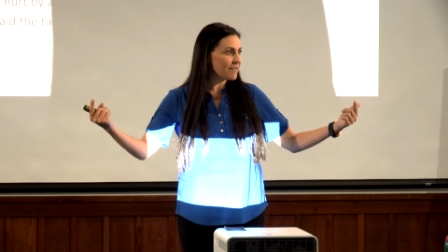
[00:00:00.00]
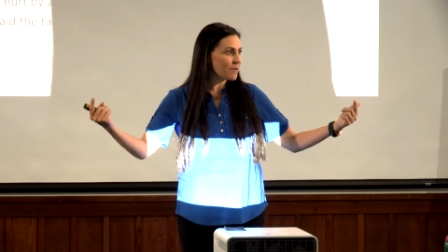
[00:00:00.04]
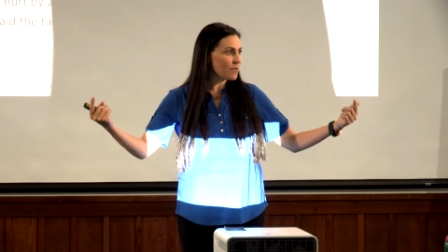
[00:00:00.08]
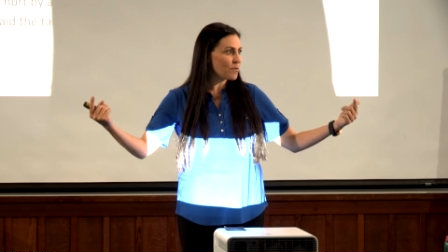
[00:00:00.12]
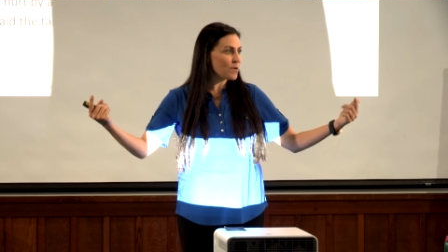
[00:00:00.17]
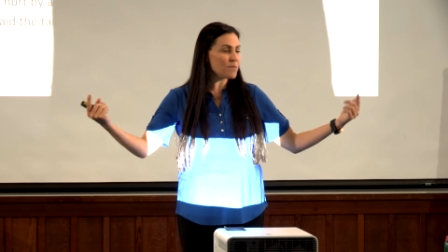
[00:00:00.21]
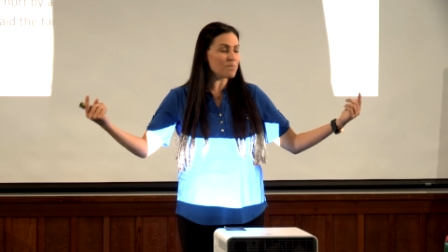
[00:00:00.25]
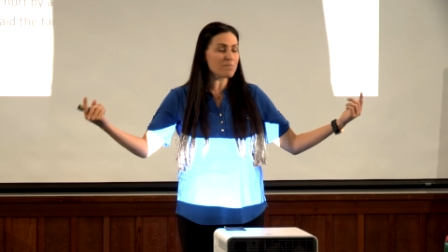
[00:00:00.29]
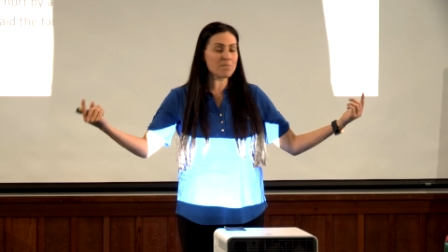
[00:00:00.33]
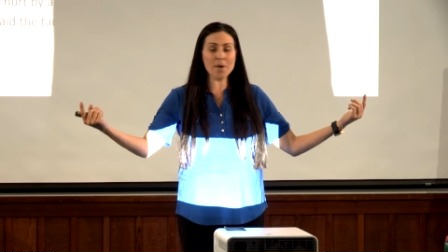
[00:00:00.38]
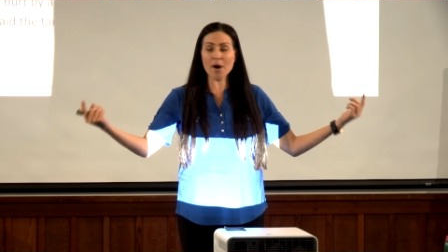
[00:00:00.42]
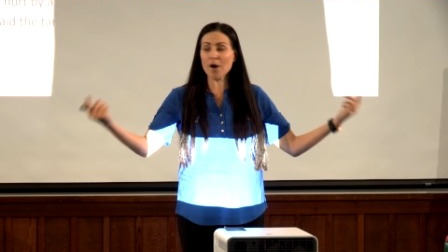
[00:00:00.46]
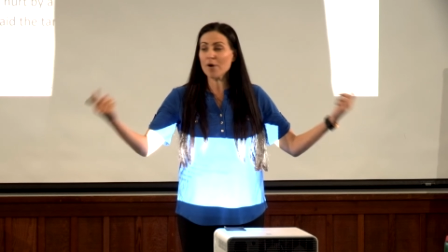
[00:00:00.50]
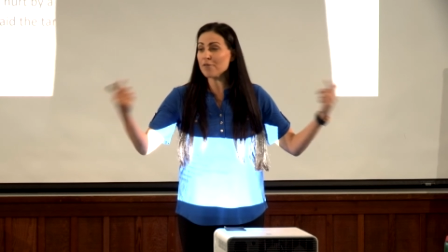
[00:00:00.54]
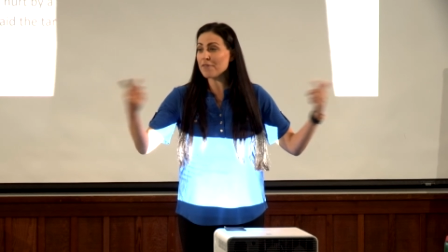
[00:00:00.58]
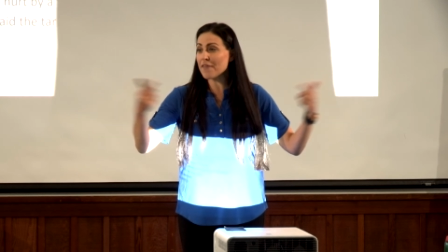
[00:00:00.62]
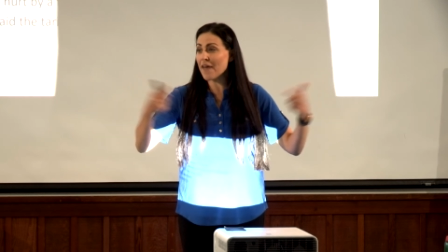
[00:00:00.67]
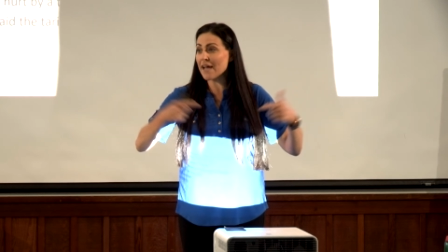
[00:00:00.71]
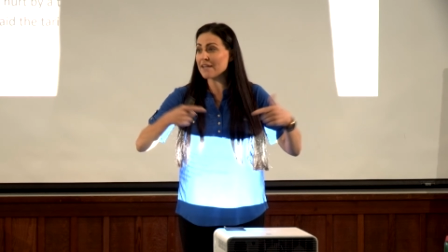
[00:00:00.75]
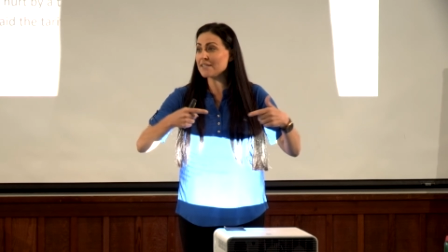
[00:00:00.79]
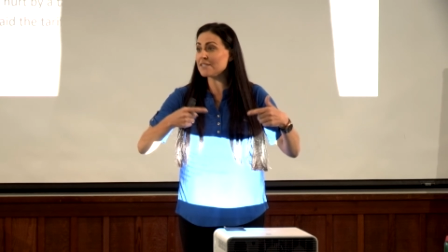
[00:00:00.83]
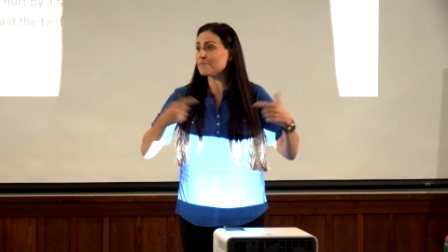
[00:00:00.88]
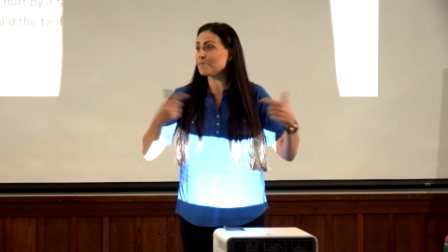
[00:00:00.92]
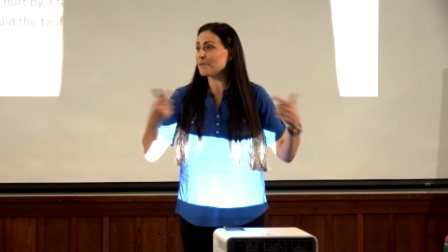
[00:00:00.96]
We both
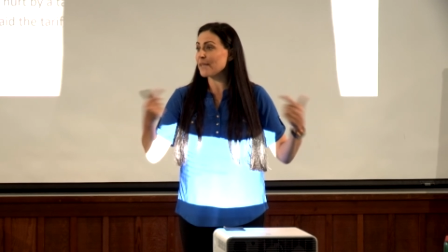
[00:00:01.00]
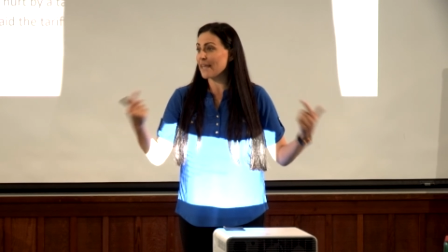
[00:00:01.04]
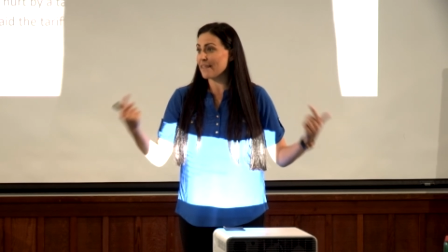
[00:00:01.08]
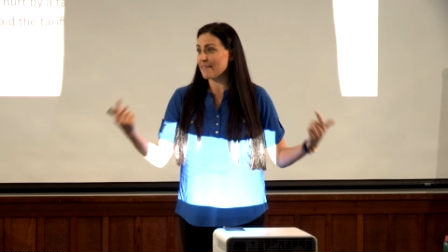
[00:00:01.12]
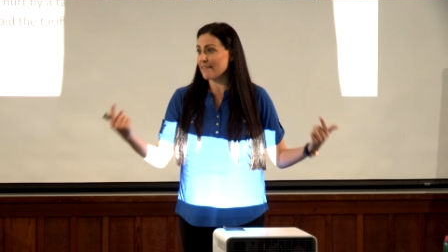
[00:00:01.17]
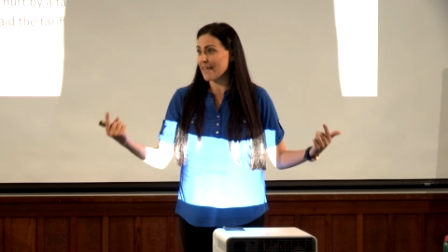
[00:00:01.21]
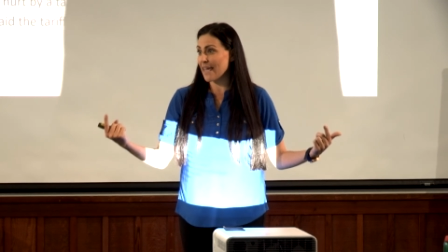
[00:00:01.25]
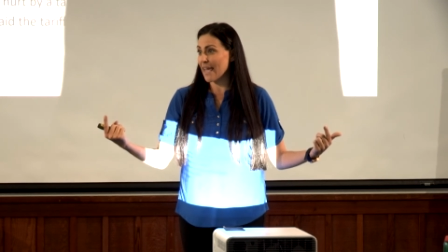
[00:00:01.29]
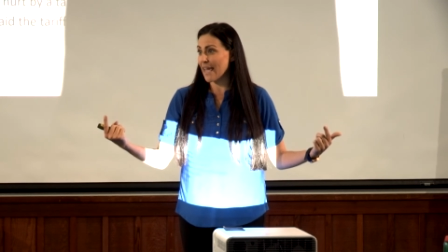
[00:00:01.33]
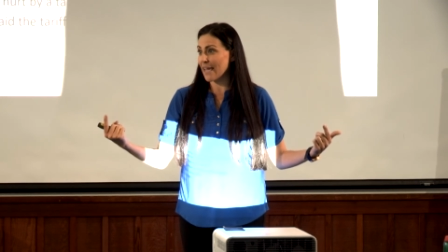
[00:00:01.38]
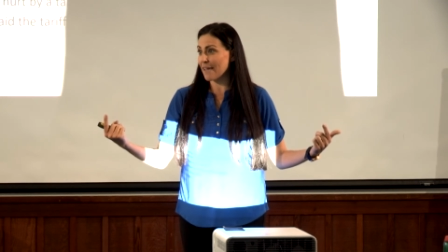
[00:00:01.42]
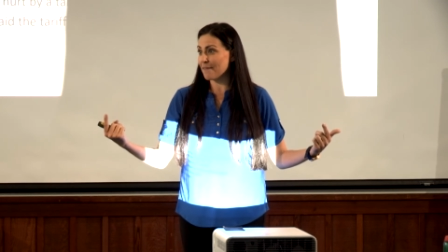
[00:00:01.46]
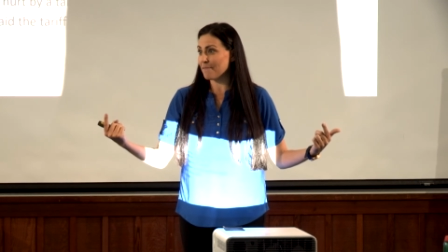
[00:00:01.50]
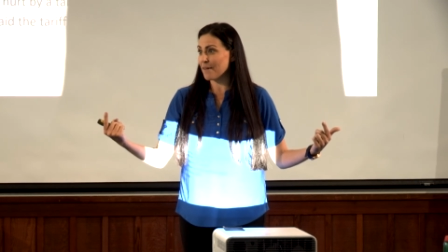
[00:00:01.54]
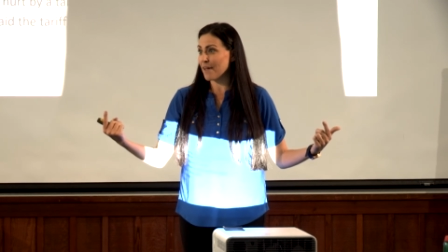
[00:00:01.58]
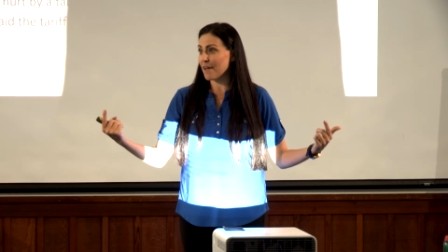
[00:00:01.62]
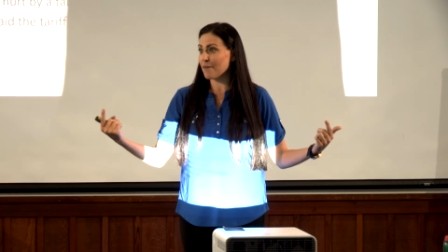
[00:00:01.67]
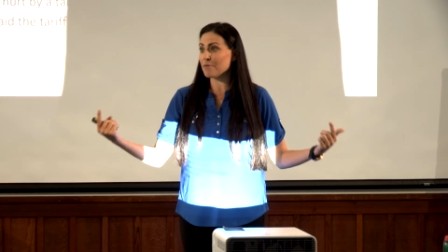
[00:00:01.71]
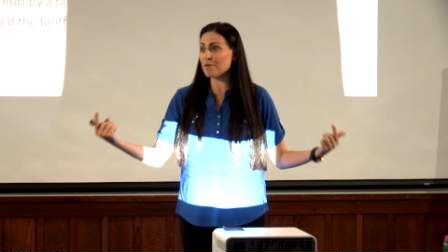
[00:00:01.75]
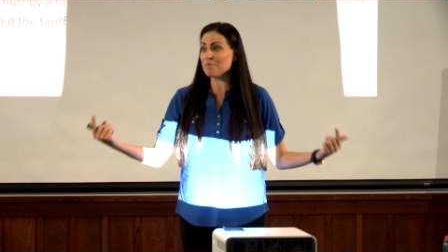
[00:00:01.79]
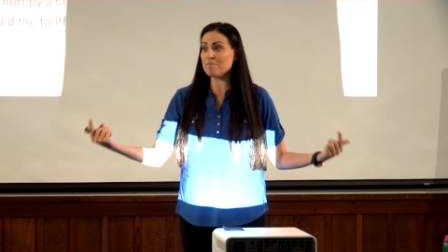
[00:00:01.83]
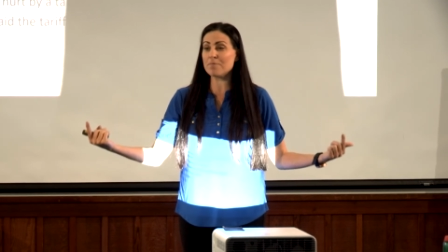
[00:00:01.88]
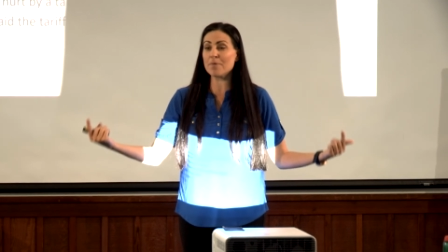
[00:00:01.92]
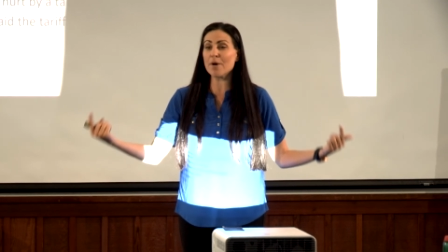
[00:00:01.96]
had to play the game, and
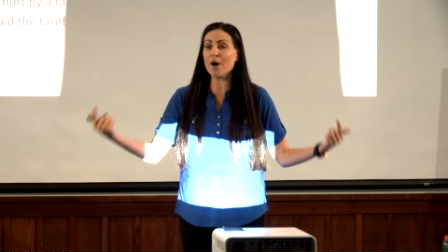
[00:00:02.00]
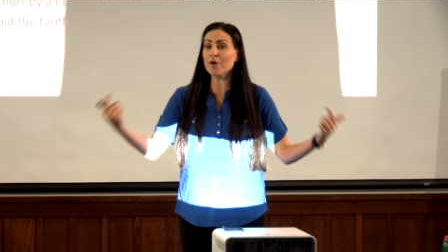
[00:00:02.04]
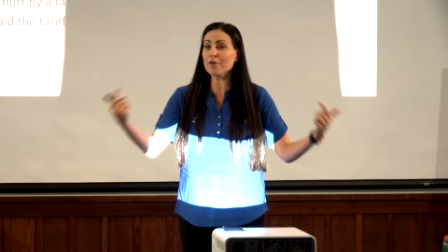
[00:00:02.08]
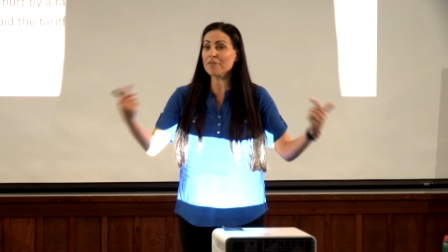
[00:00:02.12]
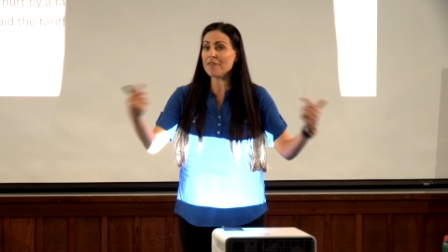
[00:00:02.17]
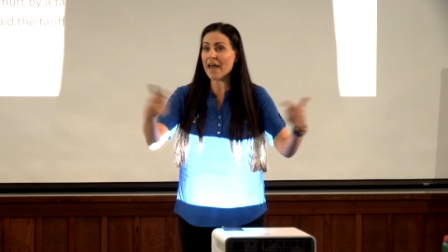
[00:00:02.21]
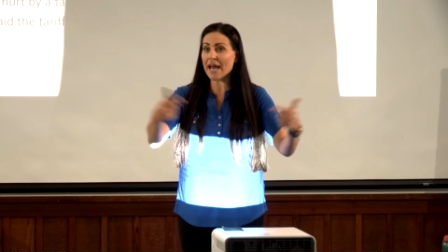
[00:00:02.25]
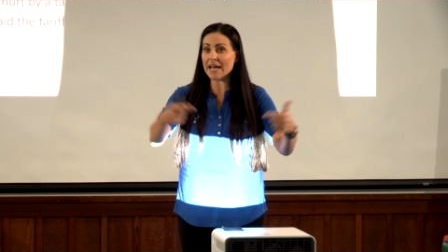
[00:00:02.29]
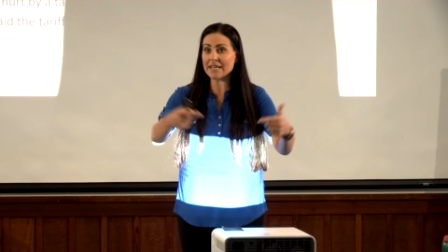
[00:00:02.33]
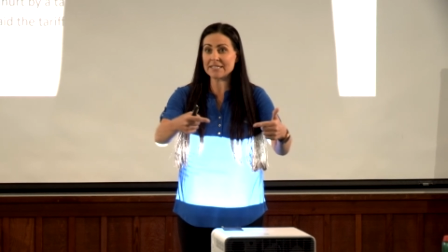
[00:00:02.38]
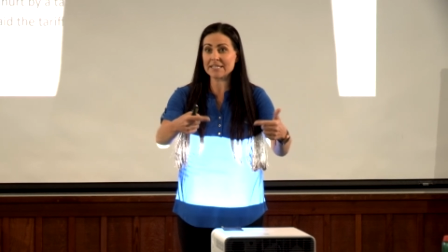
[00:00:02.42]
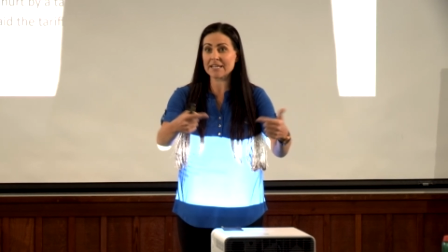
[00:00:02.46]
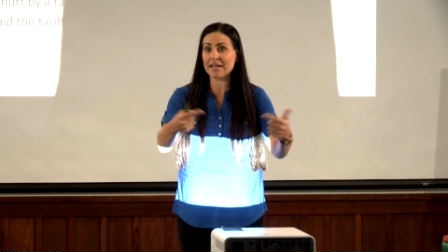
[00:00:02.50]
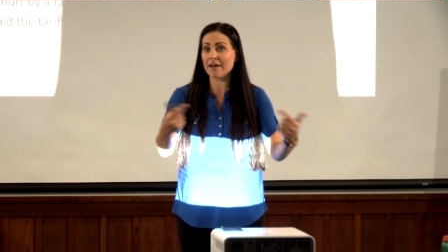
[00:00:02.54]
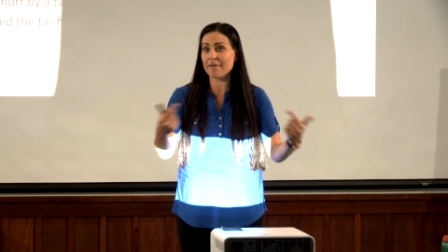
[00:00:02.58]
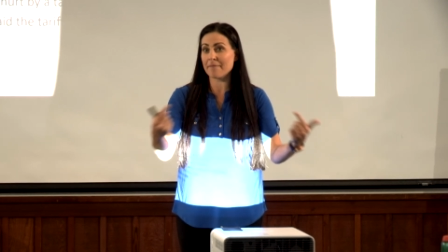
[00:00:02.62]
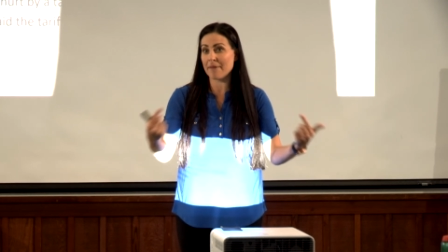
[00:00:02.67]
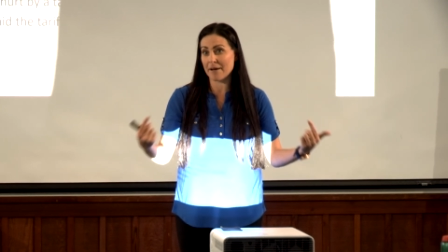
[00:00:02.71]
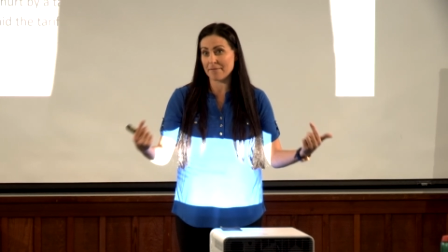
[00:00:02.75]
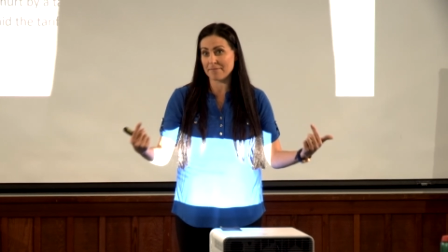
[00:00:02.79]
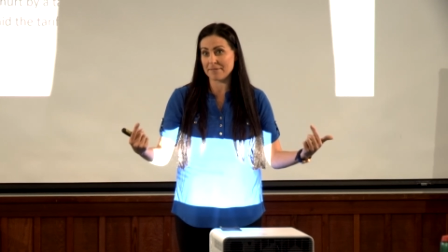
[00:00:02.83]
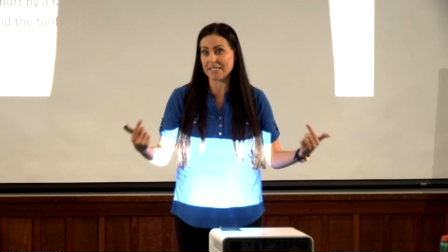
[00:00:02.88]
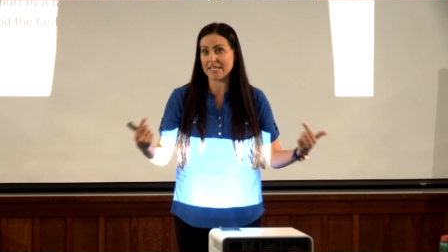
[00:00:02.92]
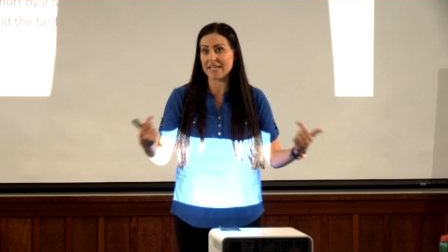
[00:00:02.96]
we both had to come
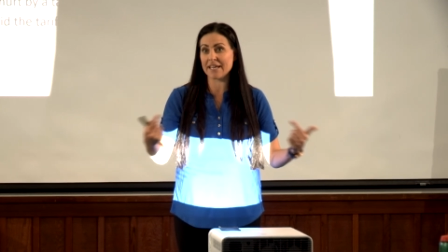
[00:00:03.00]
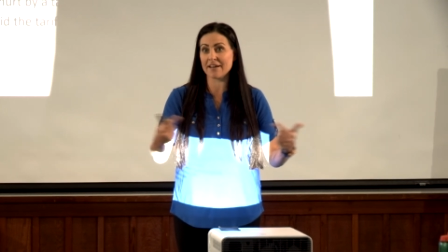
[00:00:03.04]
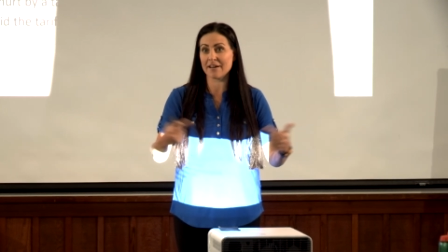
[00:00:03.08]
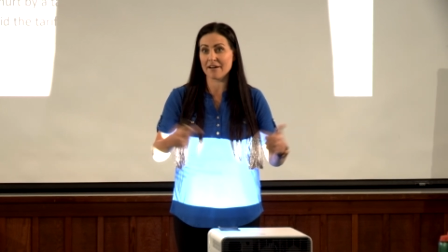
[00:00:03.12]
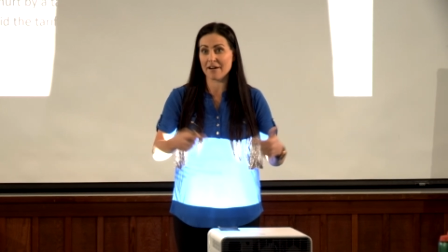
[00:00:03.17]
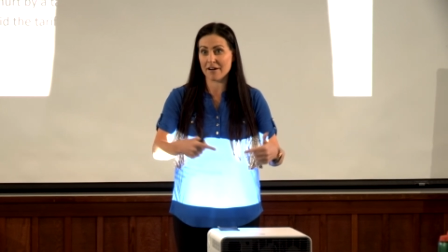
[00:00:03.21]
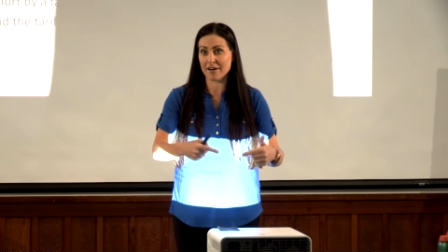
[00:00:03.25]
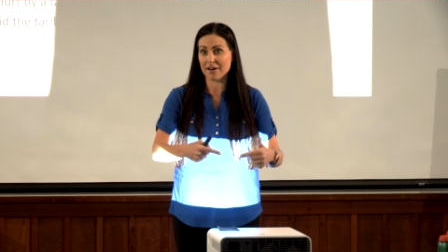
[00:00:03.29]
up to get